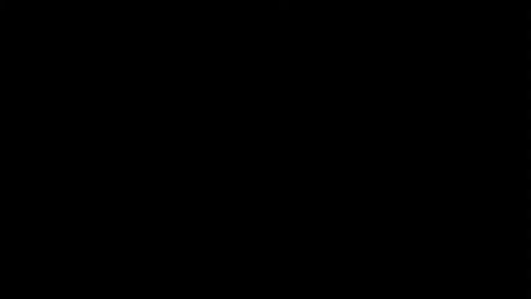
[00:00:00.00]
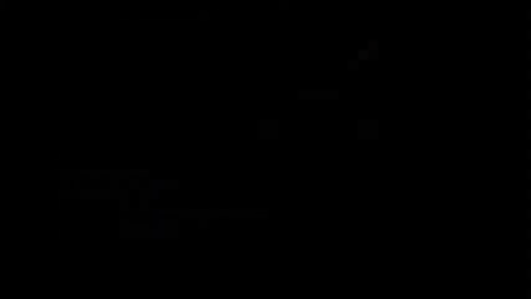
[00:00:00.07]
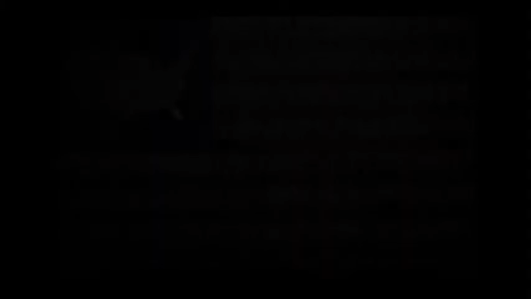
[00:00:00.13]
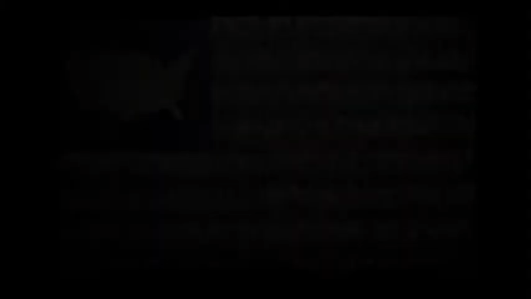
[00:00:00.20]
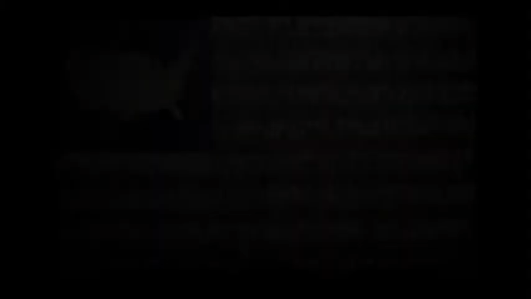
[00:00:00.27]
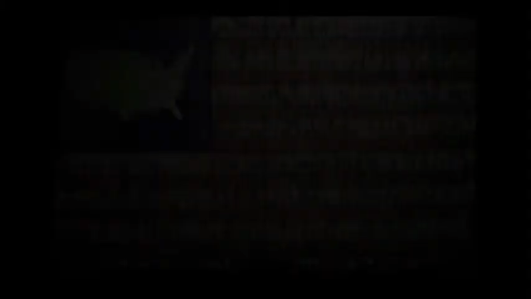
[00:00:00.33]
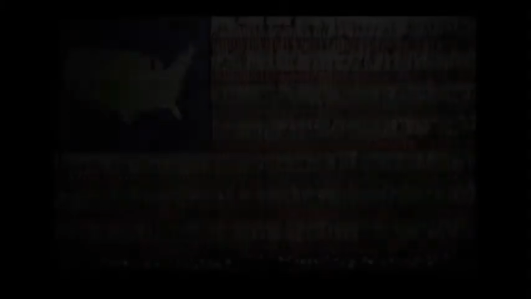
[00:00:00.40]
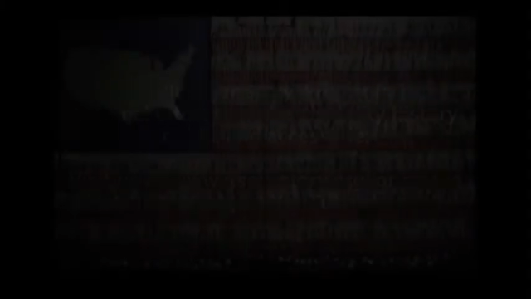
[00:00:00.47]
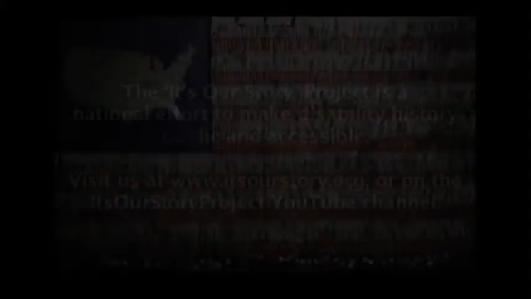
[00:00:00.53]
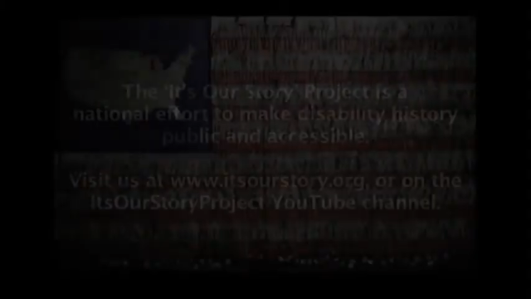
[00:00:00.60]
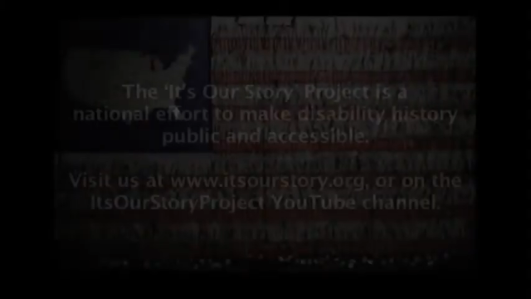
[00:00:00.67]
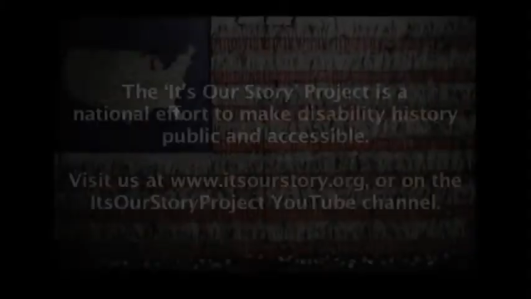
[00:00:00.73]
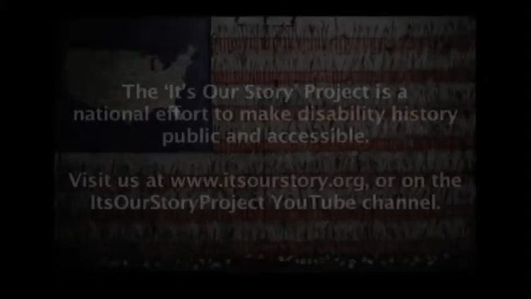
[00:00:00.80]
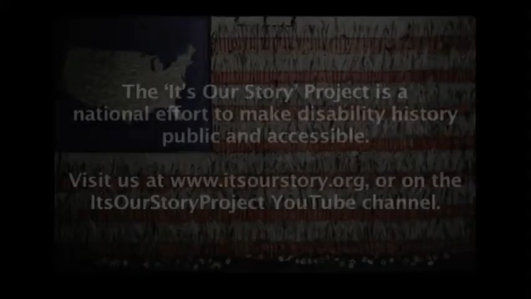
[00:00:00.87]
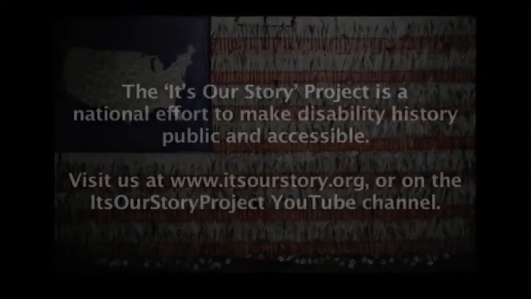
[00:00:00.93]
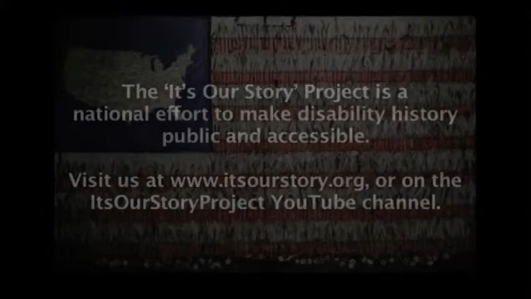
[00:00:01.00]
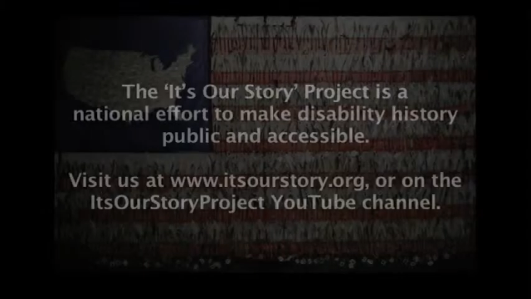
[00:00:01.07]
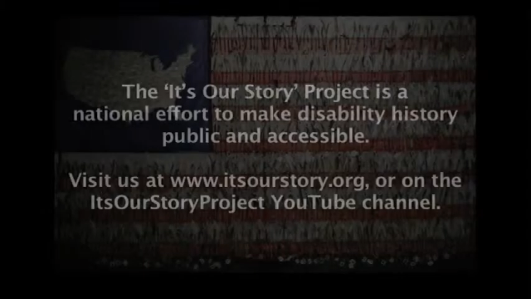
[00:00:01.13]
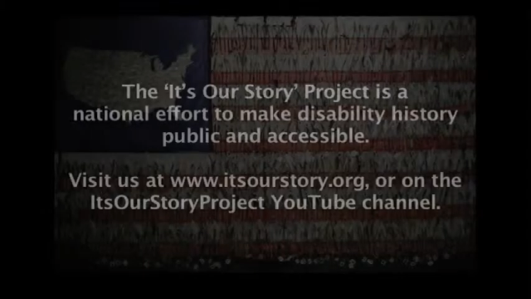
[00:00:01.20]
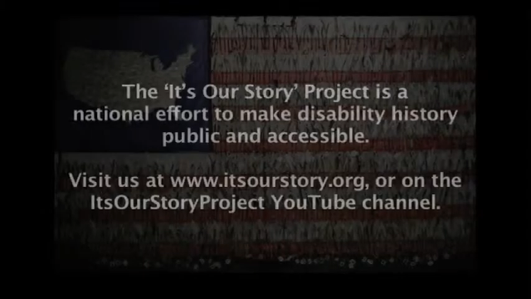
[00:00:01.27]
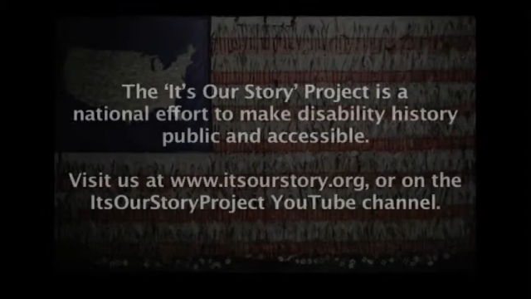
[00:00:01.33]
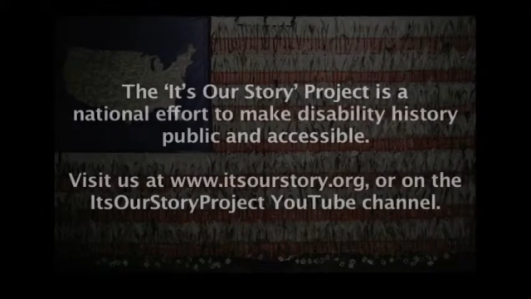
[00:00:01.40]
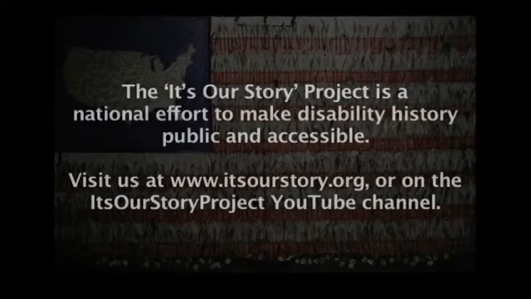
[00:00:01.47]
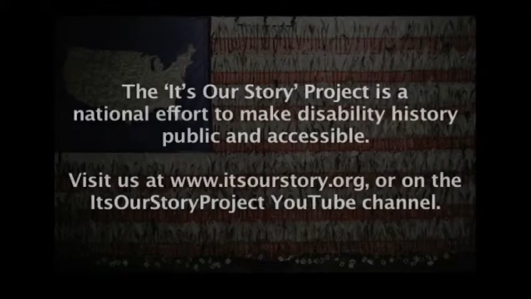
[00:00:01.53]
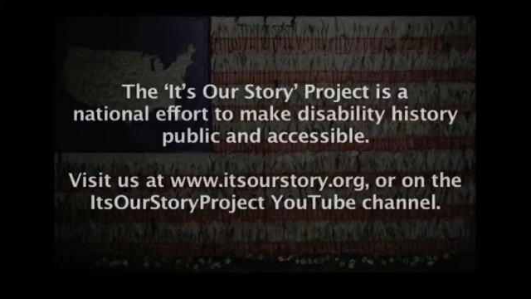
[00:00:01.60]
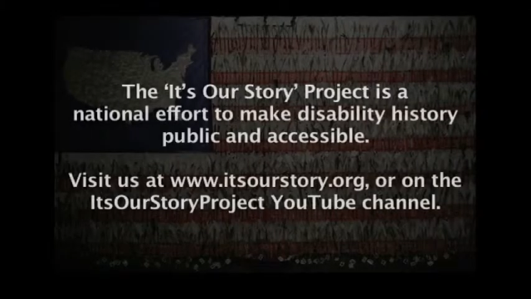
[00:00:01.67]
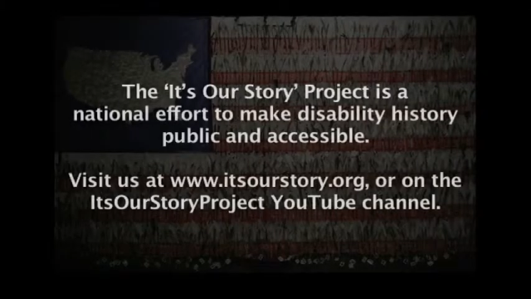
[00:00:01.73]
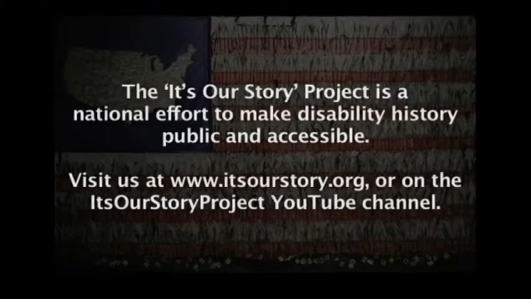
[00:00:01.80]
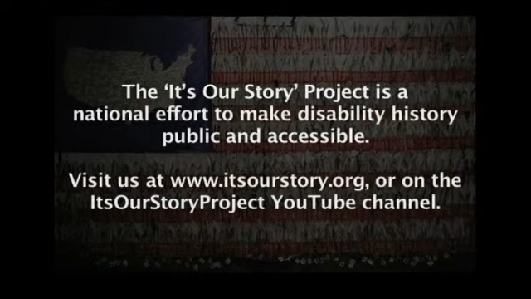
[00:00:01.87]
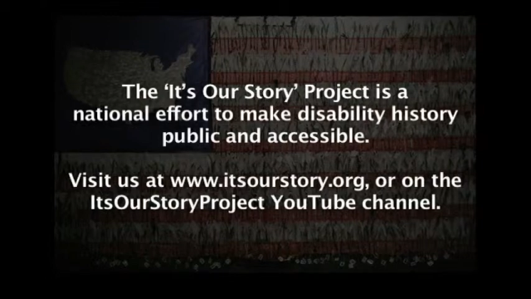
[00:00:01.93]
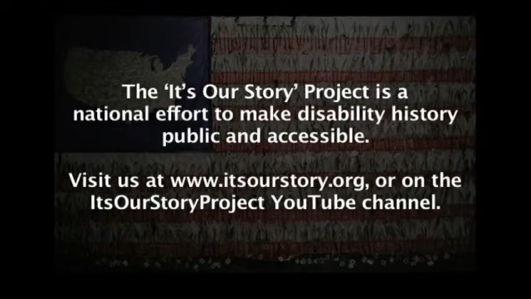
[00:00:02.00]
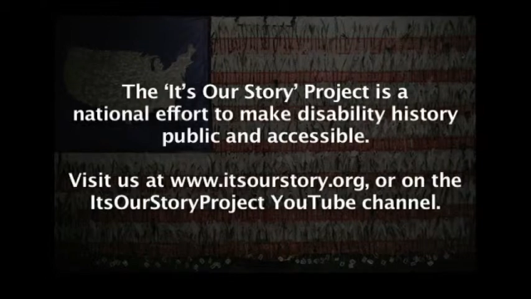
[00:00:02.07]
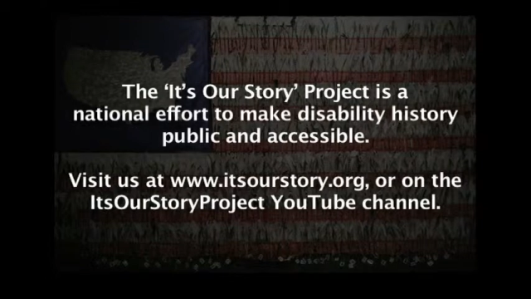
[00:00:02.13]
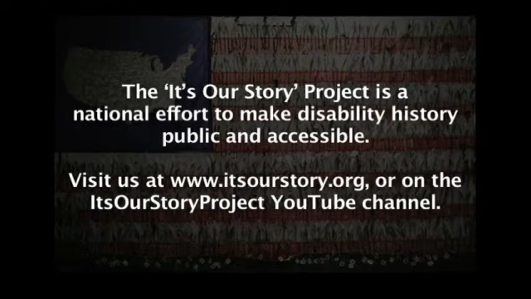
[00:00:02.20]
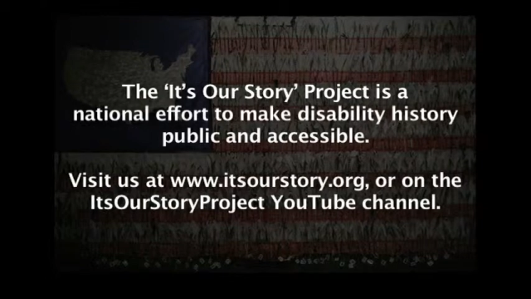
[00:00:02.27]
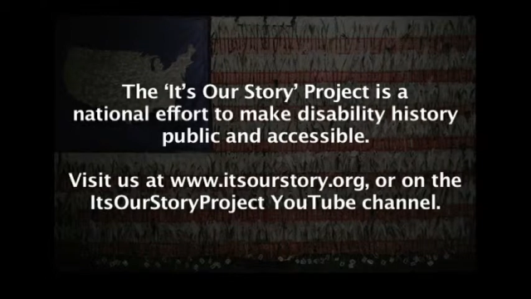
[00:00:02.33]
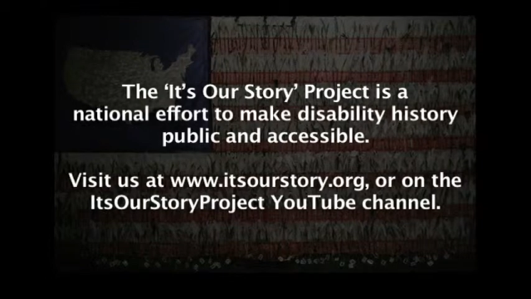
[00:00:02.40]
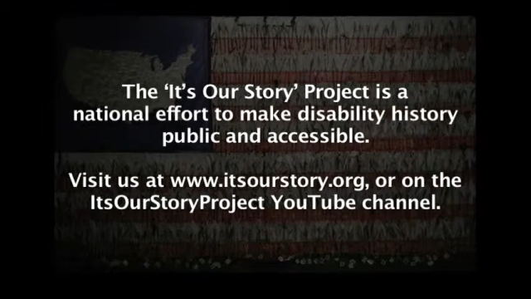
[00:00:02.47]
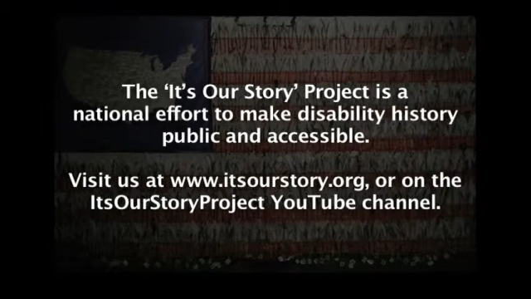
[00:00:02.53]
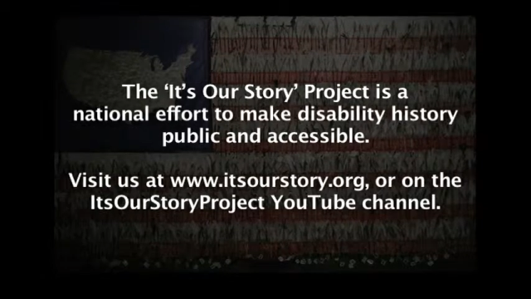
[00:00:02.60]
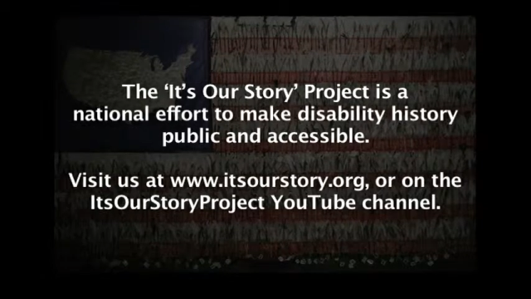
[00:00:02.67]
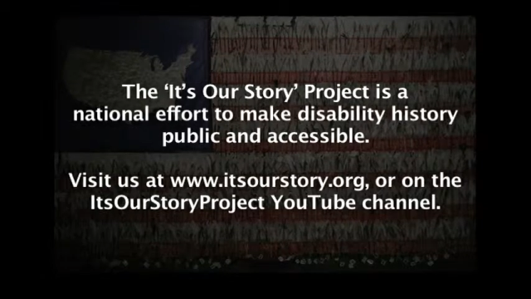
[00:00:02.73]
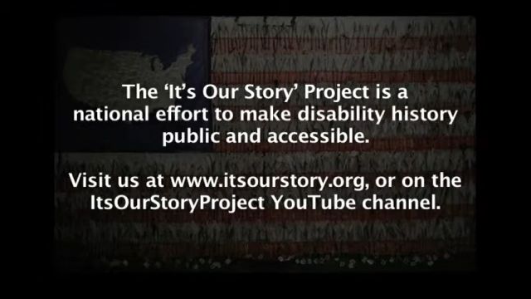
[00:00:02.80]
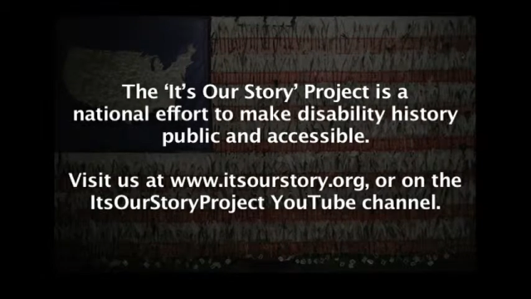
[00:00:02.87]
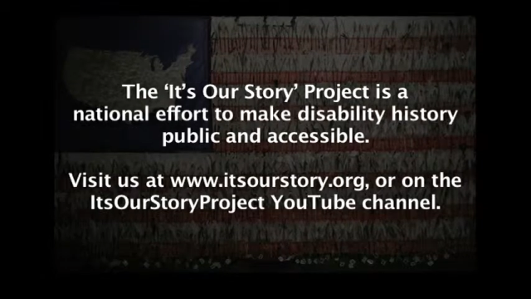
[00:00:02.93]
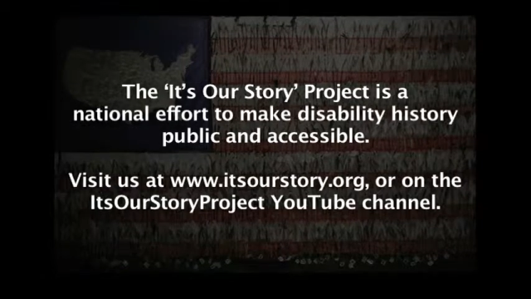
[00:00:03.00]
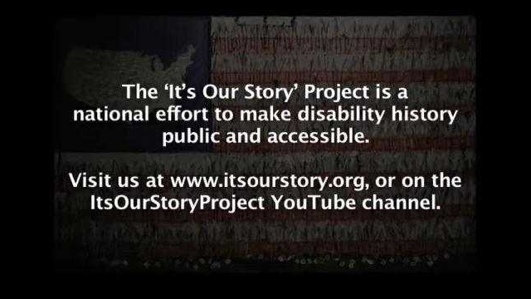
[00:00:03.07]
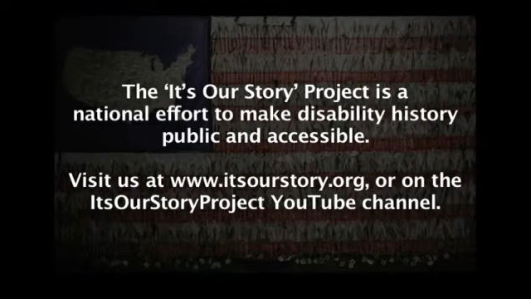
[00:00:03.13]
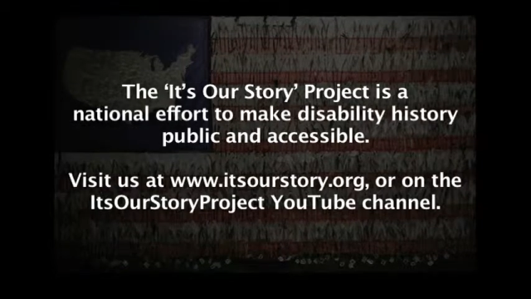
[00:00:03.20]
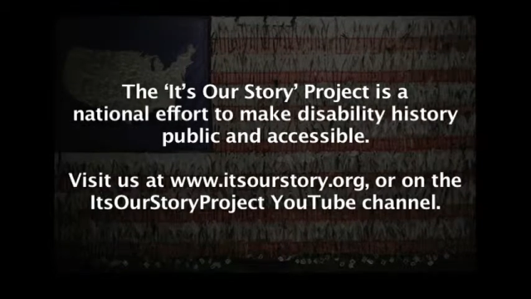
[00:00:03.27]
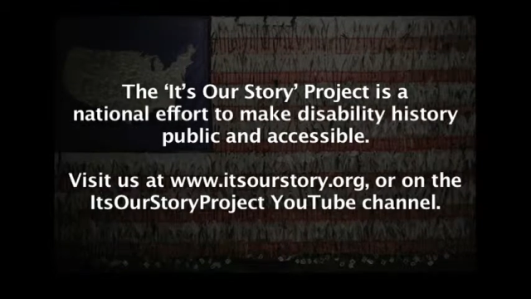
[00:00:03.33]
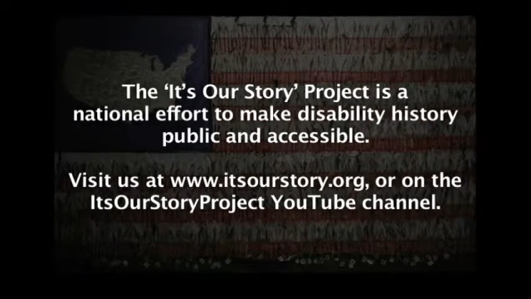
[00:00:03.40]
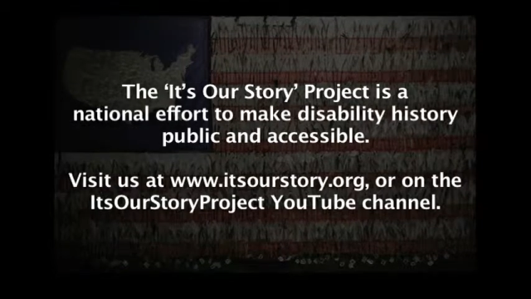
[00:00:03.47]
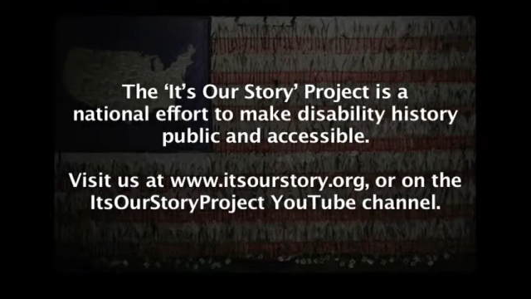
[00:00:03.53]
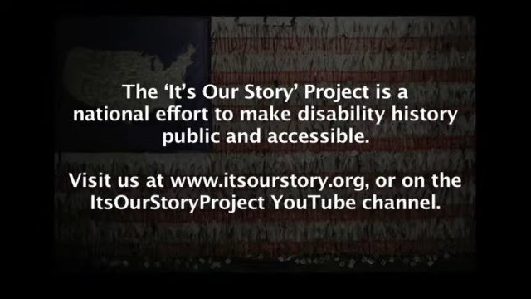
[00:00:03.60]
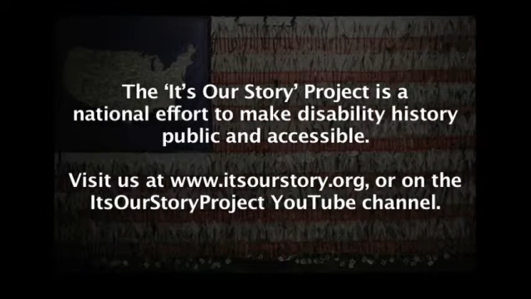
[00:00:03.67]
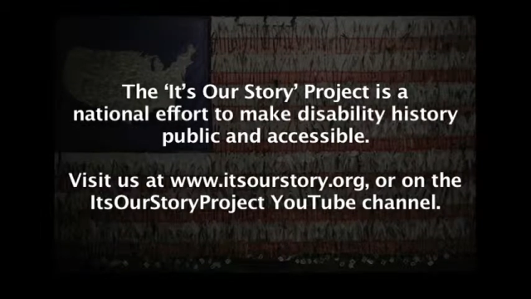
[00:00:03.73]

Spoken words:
[unreadable: no face in view]